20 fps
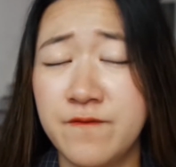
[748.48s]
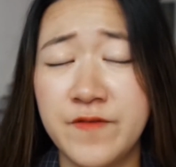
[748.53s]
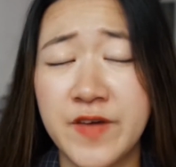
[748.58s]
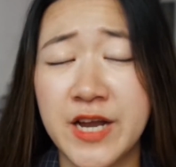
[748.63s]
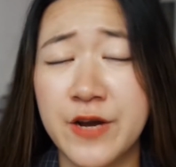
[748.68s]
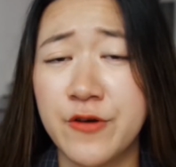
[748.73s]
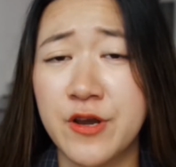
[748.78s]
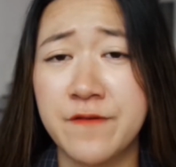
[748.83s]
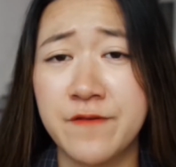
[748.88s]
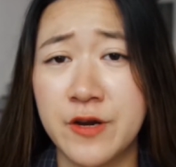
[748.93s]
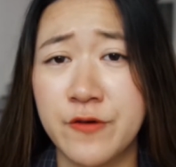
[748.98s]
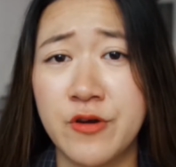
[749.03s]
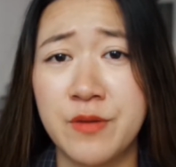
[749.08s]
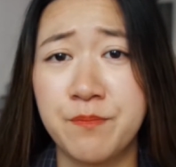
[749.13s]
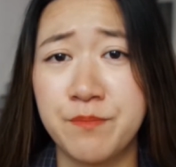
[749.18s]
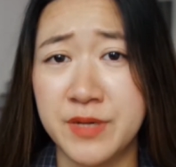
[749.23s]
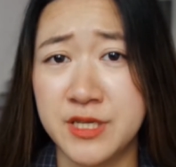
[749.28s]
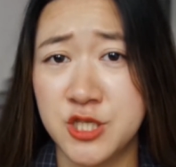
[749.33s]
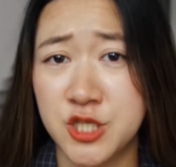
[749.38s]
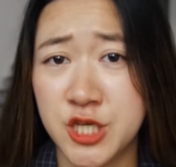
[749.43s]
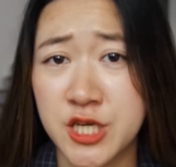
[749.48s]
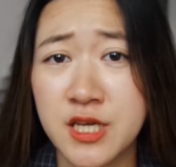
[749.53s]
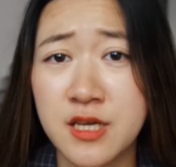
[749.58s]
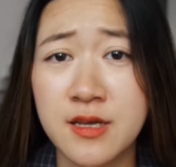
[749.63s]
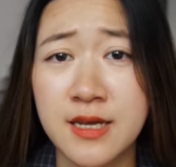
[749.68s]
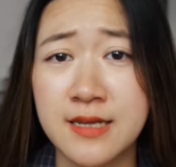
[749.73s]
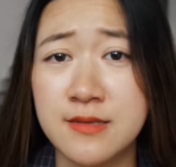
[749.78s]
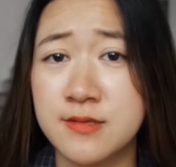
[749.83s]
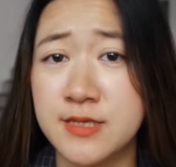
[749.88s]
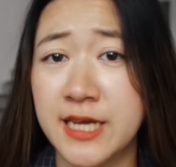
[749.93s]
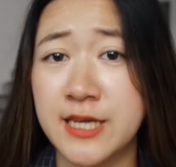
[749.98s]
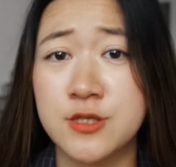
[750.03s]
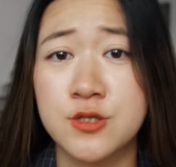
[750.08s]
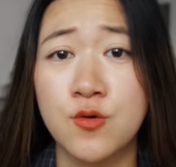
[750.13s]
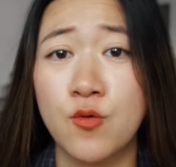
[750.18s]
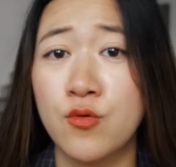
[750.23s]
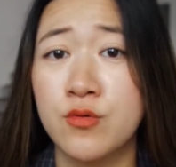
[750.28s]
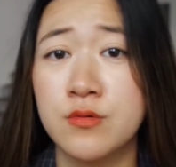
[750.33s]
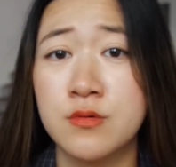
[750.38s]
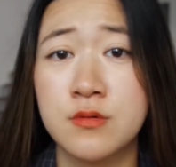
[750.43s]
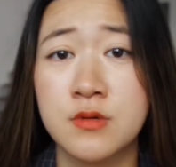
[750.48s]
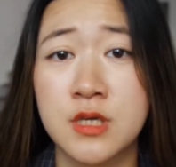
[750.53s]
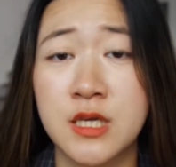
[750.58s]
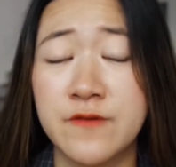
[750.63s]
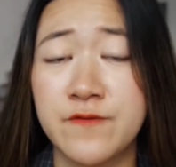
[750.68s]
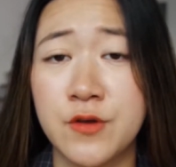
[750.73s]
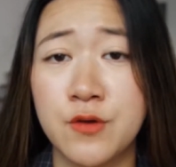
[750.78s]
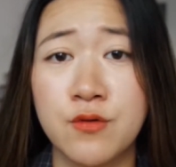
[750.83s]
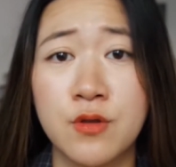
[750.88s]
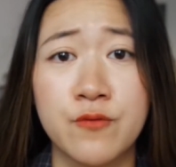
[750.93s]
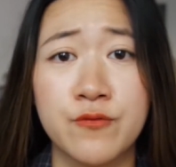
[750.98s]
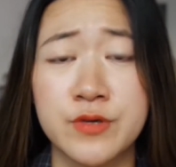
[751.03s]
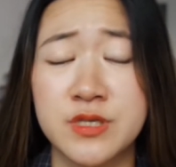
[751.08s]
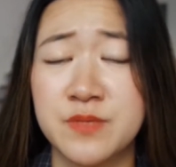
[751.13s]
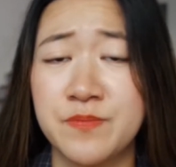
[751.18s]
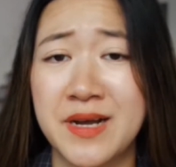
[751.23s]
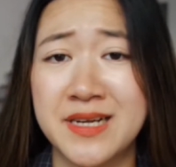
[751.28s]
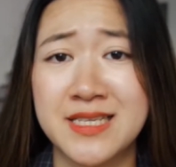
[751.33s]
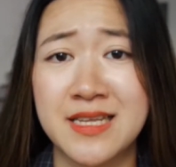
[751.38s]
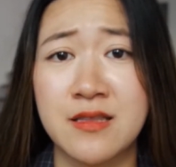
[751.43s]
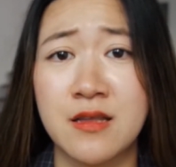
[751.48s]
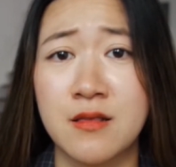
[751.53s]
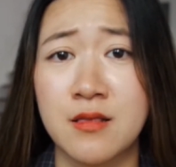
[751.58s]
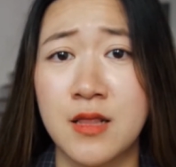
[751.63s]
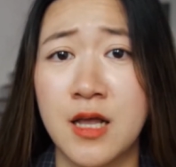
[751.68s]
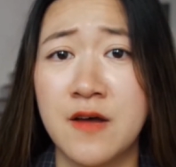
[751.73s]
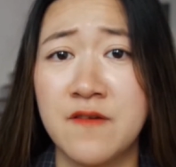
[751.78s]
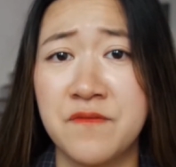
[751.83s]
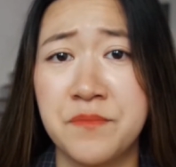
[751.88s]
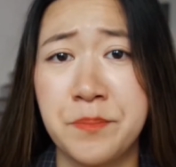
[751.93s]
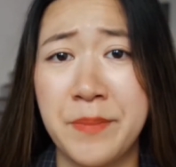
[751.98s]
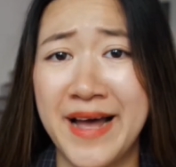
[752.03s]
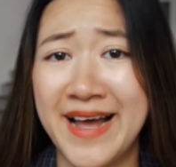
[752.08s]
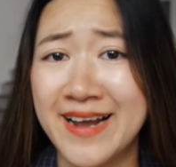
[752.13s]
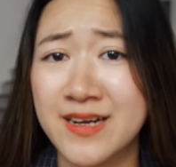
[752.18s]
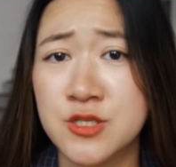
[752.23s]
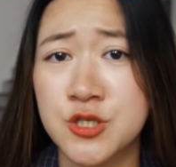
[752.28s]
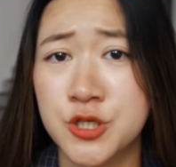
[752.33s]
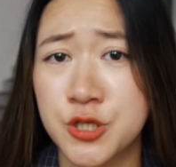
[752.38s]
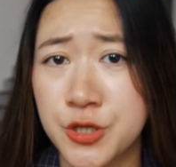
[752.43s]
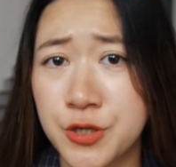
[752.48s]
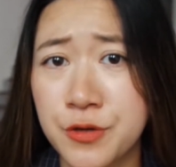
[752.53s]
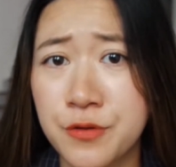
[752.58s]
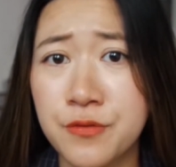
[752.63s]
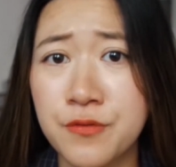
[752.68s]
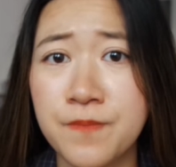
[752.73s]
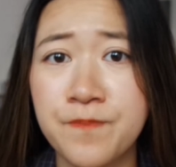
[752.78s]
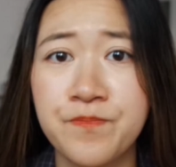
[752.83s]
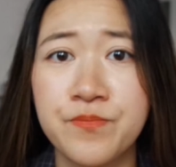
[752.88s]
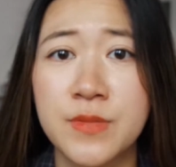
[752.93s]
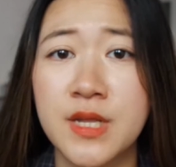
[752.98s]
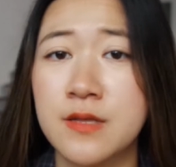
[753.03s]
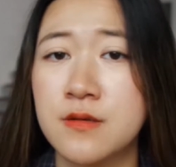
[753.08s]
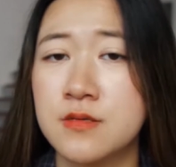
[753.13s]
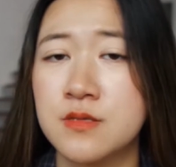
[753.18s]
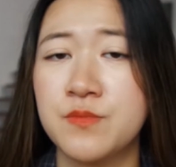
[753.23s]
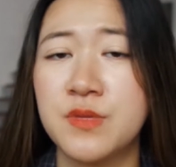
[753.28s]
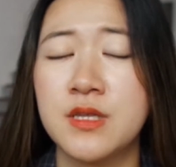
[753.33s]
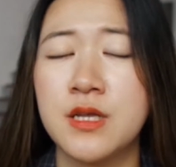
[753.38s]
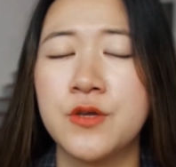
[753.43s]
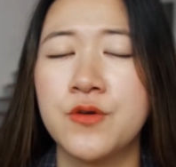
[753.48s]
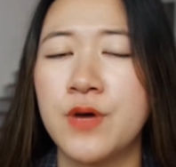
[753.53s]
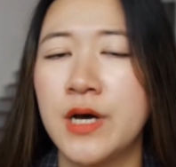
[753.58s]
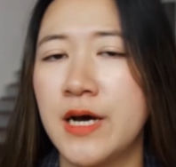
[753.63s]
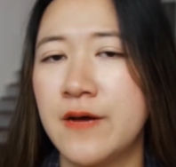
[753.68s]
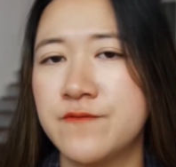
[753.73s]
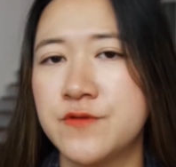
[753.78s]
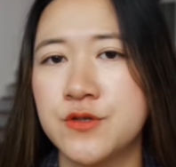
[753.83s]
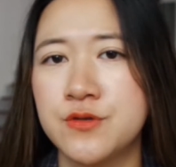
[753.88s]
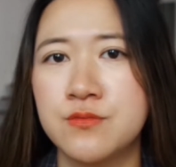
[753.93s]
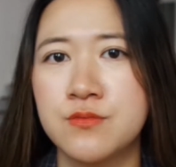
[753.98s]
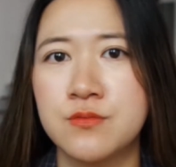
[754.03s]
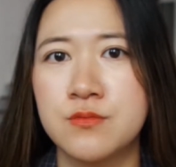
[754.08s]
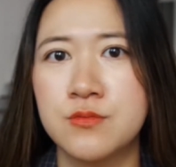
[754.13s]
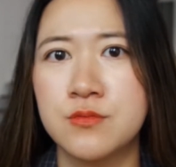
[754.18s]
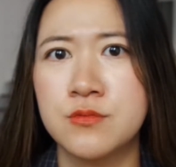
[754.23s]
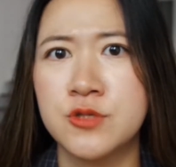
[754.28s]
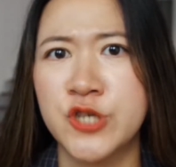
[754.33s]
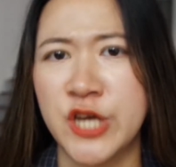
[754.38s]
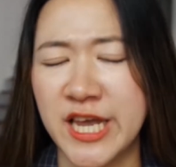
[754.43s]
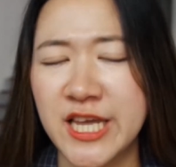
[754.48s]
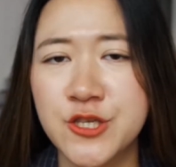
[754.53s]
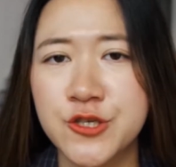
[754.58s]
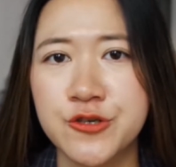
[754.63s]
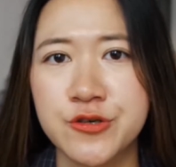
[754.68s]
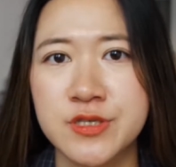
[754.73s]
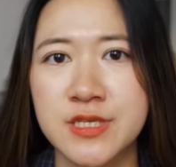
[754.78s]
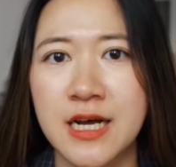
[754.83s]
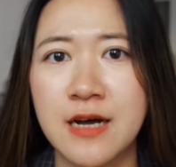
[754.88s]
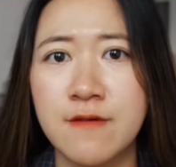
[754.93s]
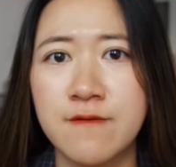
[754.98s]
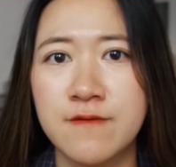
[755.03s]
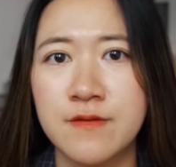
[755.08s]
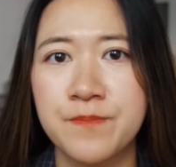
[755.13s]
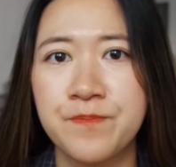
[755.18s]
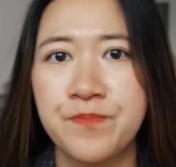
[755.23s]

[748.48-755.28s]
very, very bitchy and they don't give you the respect and the love back to you. That doesn't mean that you have to change yourself.